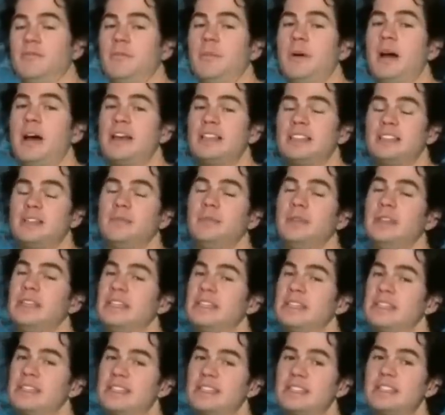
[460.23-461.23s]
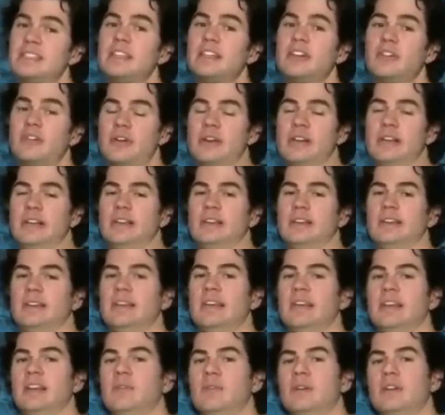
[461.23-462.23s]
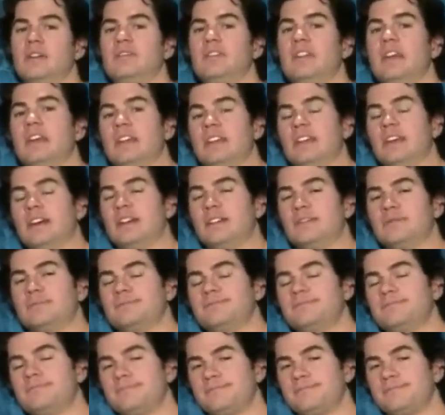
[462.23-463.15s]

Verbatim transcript: of possibly considering getting rid of Danielle.